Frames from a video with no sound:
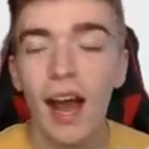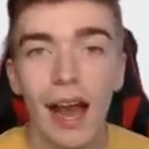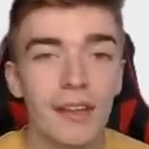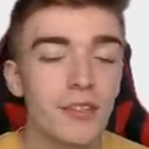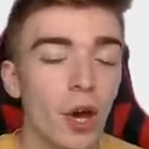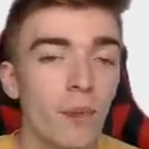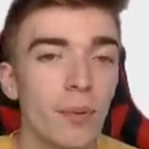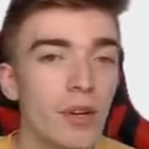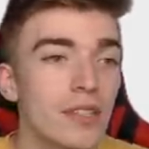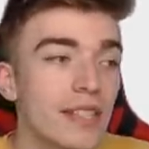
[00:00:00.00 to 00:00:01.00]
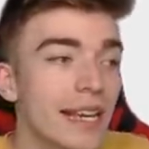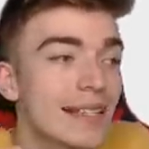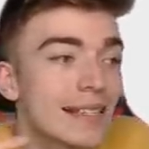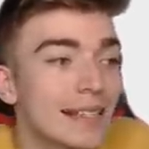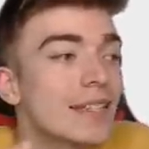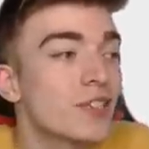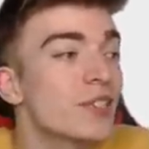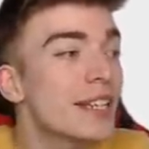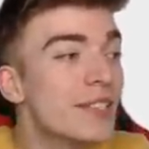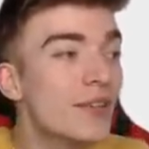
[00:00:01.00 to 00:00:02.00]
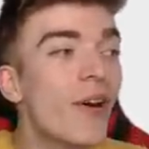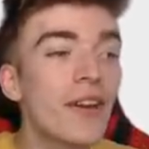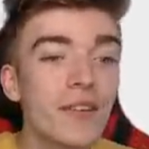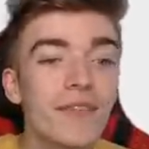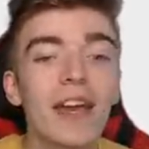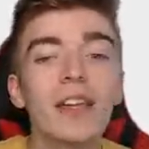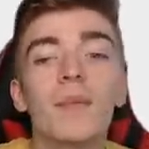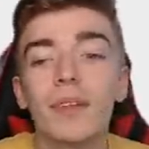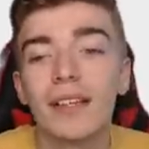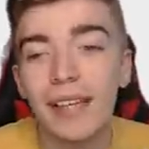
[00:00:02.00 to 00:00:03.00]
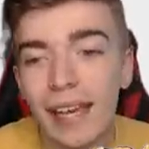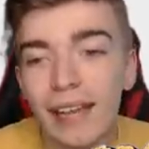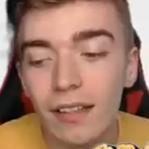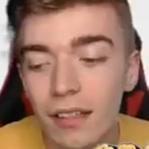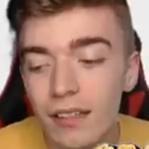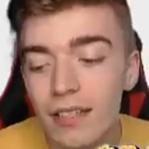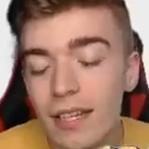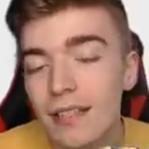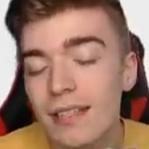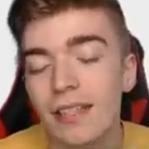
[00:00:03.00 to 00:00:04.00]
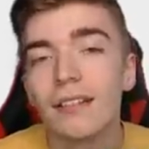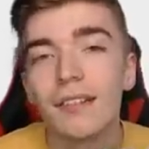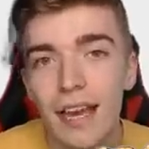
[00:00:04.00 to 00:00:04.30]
I don't, because it's literally not available in England until